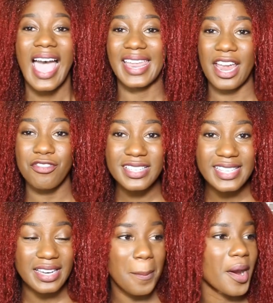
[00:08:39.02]
And I
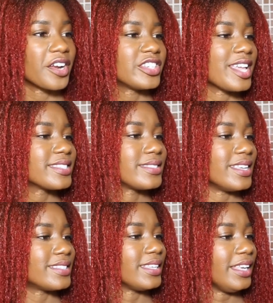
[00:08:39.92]
recently purchased
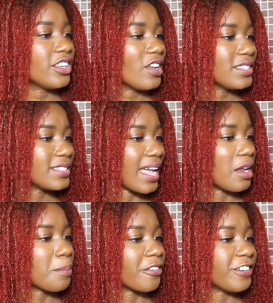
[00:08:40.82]
this Eco
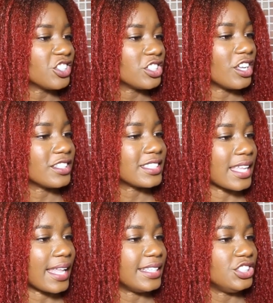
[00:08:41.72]
Style Professional
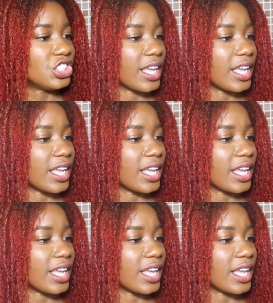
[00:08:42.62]
Styling